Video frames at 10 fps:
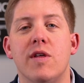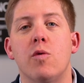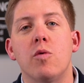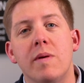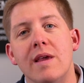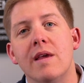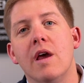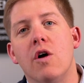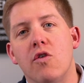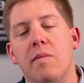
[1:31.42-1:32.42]
there will be
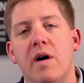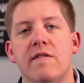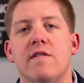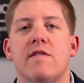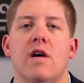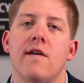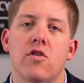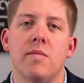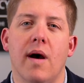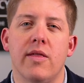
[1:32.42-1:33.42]
robust
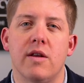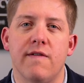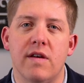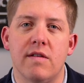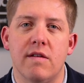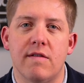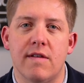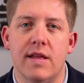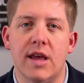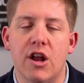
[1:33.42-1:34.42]
discovery by the defendants
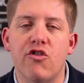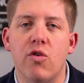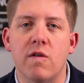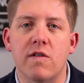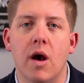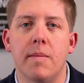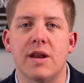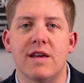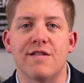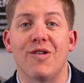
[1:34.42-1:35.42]
and the insurance
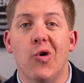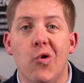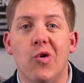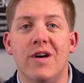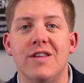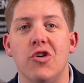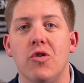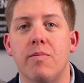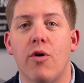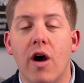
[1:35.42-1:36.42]
companies on
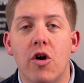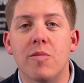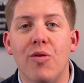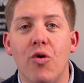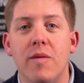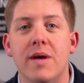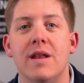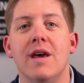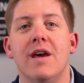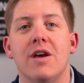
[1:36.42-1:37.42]
your prior
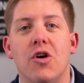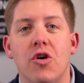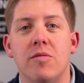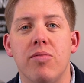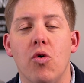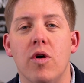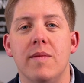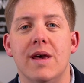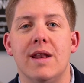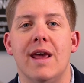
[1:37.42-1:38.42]
employment, current
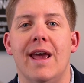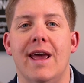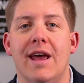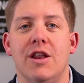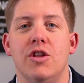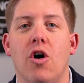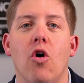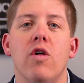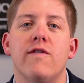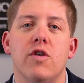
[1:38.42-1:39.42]
employment, and
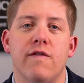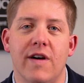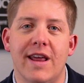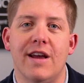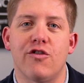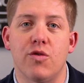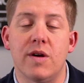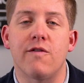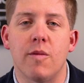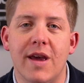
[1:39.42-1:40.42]
all of your financial
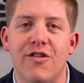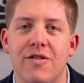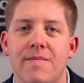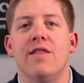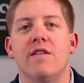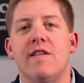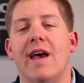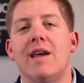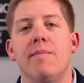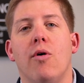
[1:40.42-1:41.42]
information. The
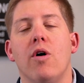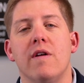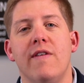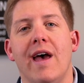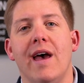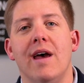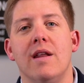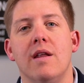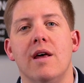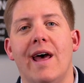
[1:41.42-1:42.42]
second part of
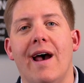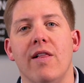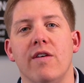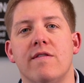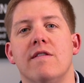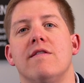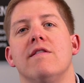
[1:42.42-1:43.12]
that analysis